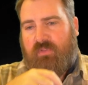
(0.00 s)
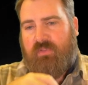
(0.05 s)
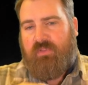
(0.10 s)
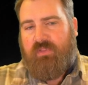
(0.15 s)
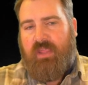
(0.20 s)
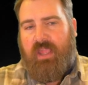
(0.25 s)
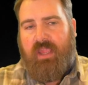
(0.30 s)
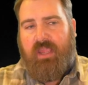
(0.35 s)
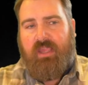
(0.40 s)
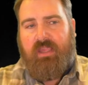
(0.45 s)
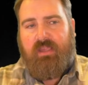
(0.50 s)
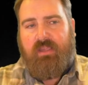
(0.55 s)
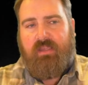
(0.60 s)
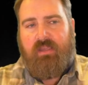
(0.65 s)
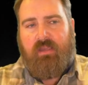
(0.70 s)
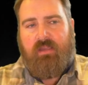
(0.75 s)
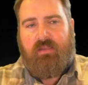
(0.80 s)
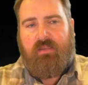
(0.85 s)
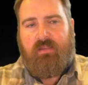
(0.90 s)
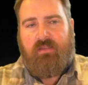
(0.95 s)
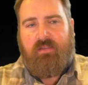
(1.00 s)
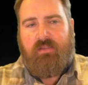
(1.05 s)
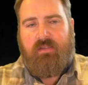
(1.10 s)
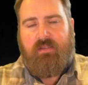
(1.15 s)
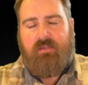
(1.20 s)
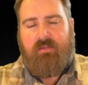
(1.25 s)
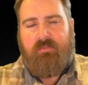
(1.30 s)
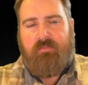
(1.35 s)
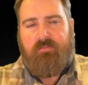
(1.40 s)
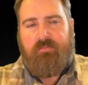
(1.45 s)
They,
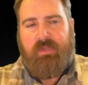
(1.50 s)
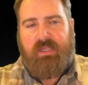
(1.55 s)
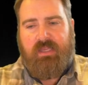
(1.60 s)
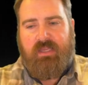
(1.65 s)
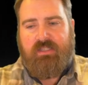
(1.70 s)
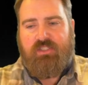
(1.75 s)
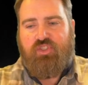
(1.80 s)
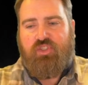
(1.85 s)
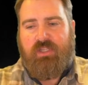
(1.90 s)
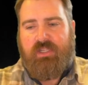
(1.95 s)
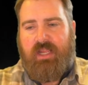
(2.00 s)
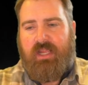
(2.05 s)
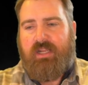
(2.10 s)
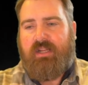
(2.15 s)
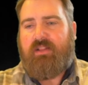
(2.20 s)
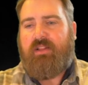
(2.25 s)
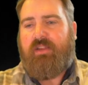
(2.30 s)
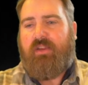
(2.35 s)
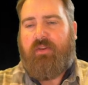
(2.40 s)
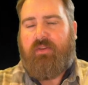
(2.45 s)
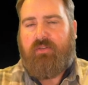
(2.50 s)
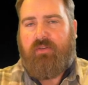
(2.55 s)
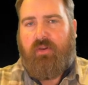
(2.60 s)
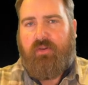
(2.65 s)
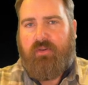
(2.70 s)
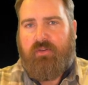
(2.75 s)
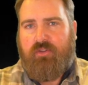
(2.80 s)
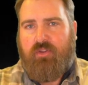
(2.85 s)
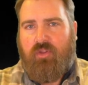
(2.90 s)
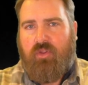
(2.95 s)
because genetically
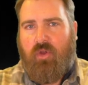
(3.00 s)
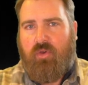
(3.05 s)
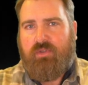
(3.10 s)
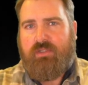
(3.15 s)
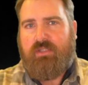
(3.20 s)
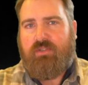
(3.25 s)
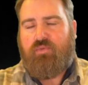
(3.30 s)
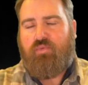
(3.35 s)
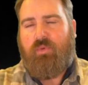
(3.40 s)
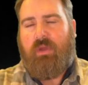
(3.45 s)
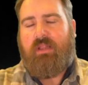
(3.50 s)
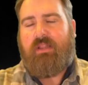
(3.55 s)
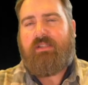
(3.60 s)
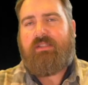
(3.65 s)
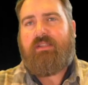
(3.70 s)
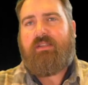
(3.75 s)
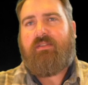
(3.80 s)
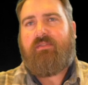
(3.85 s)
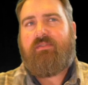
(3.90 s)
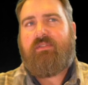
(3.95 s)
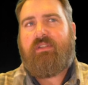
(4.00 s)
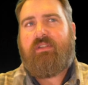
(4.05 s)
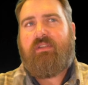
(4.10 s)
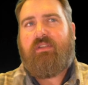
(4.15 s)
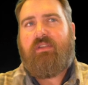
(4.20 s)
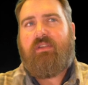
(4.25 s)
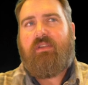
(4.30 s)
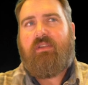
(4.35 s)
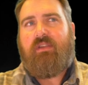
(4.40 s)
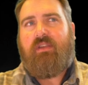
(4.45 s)
are closest relatives,
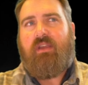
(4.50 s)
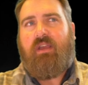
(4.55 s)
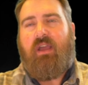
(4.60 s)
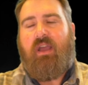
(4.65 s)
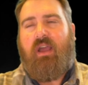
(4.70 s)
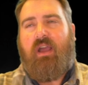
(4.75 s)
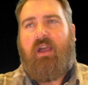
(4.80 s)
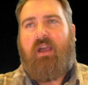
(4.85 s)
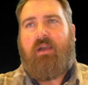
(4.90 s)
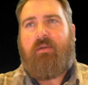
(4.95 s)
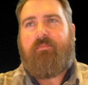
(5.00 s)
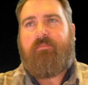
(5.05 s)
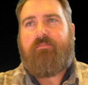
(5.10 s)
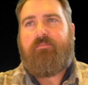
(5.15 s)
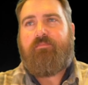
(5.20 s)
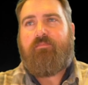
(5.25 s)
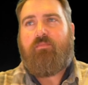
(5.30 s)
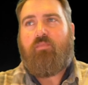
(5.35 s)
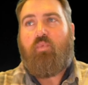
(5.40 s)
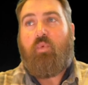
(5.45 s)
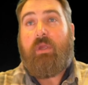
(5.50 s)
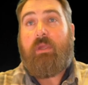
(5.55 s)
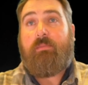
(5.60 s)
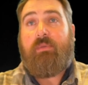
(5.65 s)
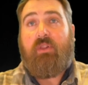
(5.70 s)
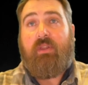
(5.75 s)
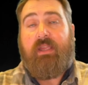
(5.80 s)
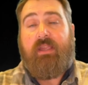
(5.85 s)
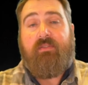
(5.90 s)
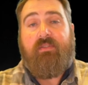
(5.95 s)
we
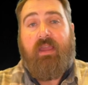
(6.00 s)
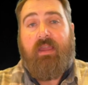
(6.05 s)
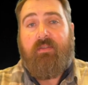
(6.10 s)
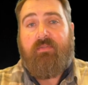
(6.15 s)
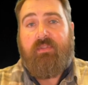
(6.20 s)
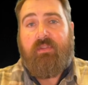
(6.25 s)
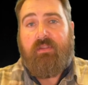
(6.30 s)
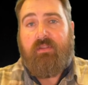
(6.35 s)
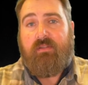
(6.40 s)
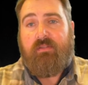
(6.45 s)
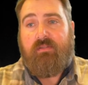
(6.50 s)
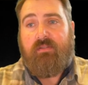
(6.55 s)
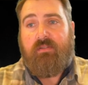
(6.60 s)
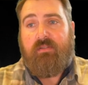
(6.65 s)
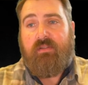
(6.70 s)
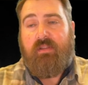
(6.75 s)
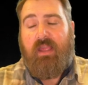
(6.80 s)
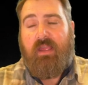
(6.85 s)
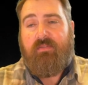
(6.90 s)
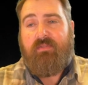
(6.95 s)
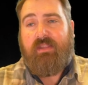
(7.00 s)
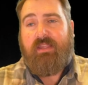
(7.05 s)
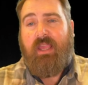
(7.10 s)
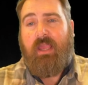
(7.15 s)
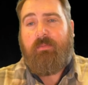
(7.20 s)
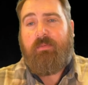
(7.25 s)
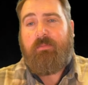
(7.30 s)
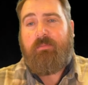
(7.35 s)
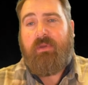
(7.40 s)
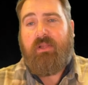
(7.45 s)
believe have the
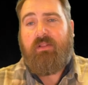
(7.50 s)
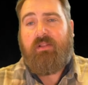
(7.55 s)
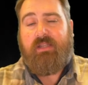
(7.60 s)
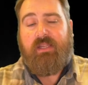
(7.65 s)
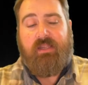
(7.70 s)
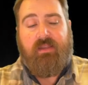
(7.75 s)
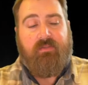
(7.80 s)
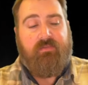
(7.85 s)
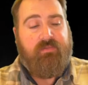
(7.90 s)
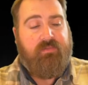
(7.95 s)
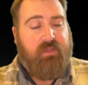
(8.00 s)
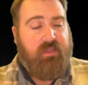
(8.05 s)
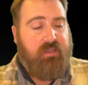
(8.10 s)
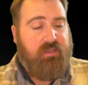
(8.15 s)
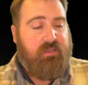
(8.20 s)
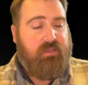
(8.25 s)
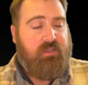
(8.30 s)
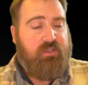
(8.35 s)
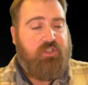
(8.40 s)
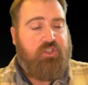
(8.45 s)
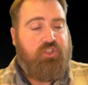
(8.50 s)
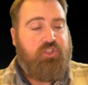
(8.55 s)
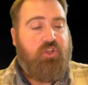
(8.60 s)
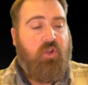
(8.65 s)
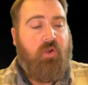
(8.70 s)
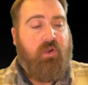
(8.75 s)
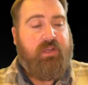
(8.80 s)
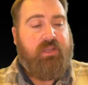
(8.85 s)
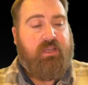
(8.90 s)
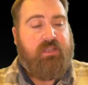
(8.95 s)
capability of
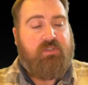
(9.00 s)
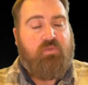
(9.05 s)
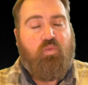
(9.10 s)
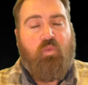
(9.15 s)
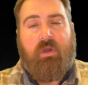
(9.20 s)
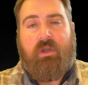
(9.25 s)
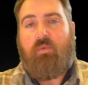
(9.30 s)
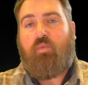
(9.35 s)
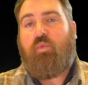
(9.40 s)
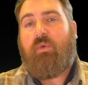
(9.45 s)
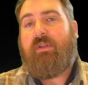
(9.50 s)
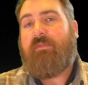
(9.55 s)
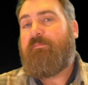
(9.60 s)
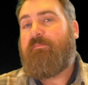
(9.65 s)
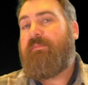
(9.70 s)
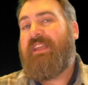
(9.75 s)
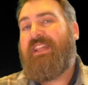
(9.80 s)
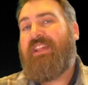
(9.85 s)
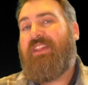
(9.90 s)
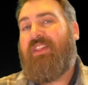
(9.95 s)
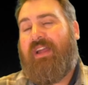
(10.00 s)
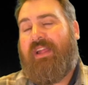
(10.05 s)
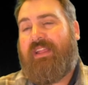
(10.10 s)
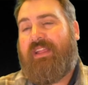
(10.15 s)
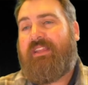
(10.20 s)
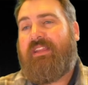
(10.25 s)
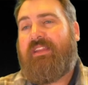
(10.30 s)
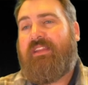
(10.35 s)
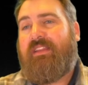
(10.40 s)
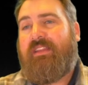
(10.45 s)
showing us what it would have been like